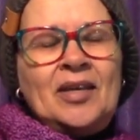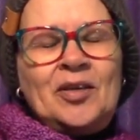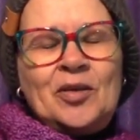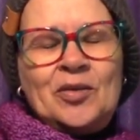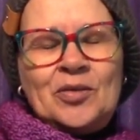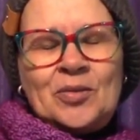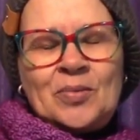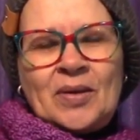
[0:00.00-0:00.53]

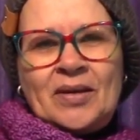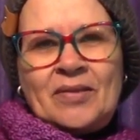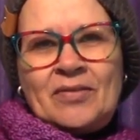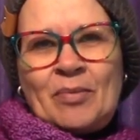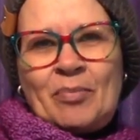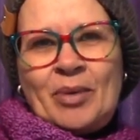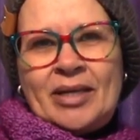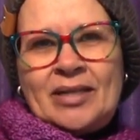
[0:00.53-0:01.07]
used one of
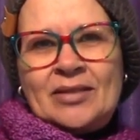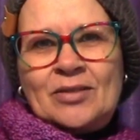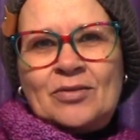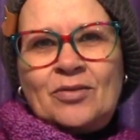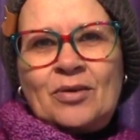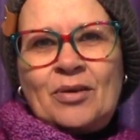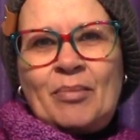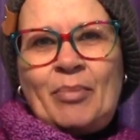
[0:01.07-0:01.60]
the patterns
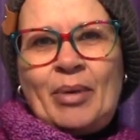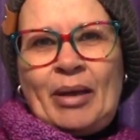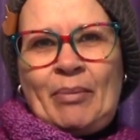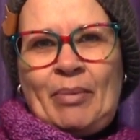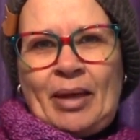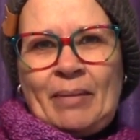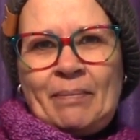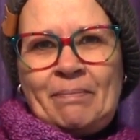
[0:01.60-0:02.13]
for a
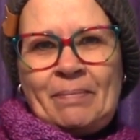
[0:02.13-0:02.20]
baby.